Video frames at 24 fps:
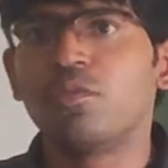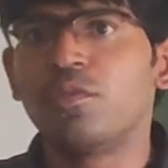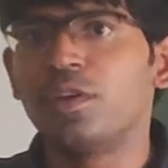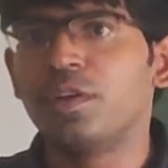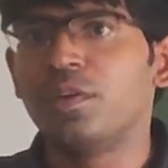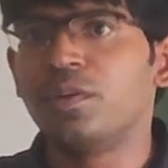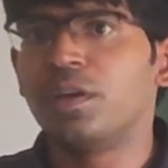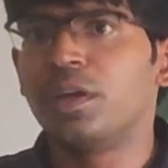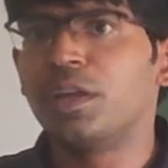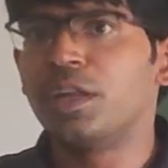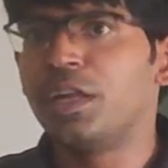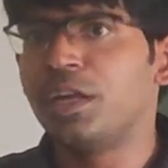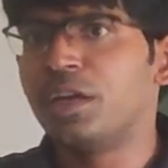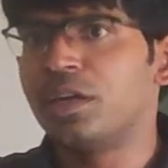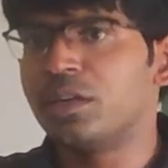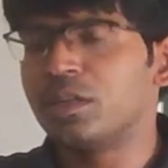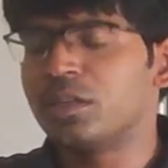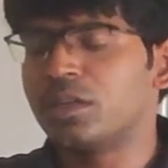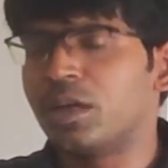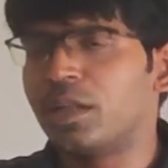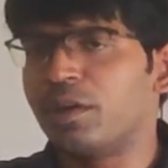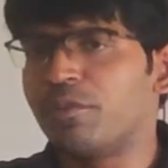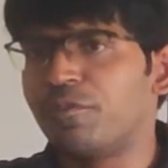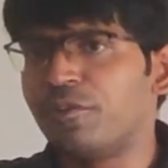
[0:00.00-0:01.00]
we need
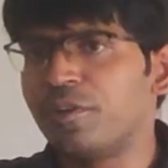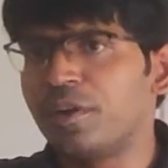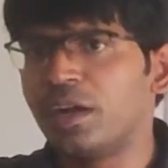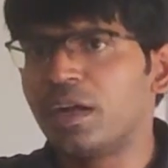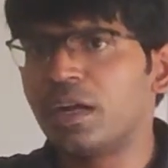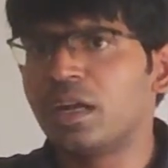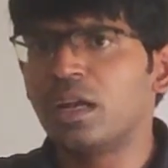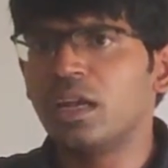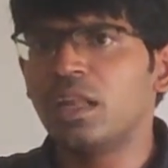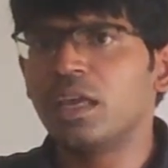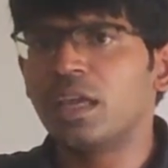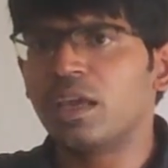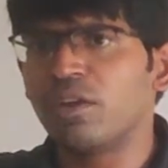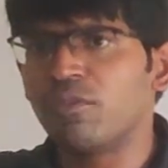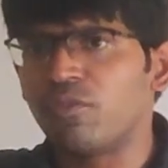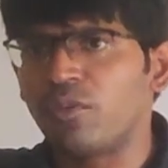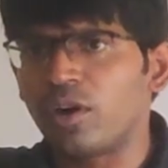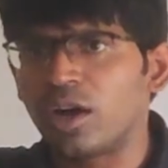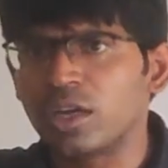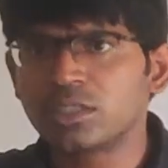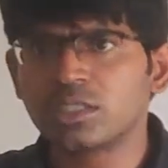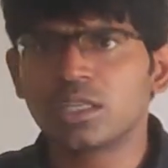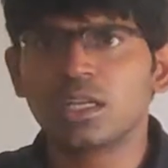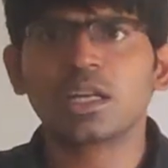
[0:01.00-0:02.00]
definitely a
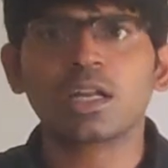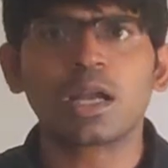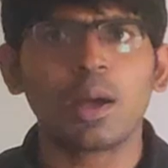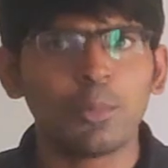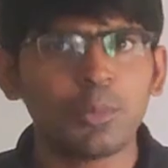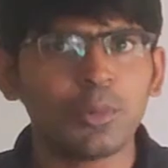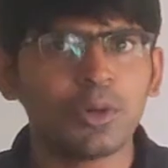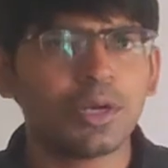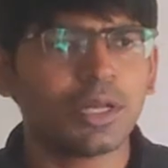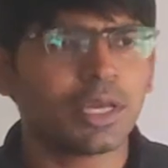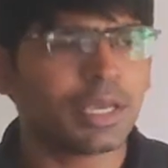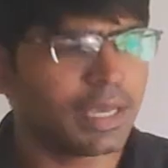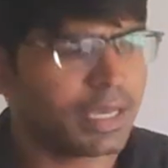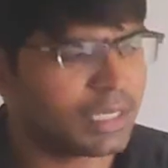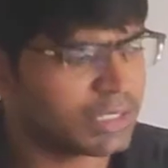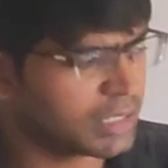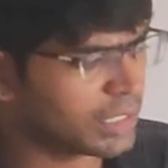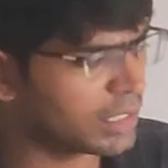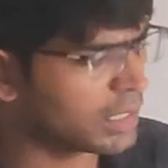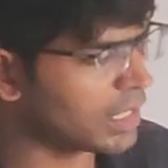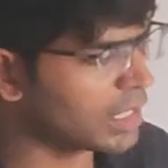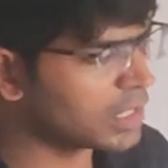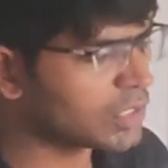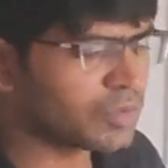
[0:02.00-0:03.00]
faster
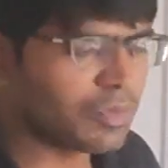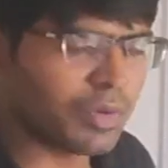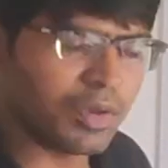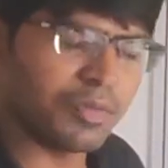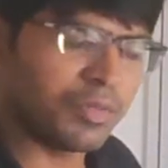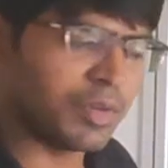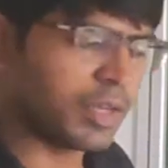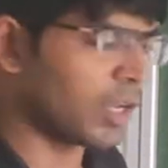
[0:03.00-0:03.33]
communication. That's why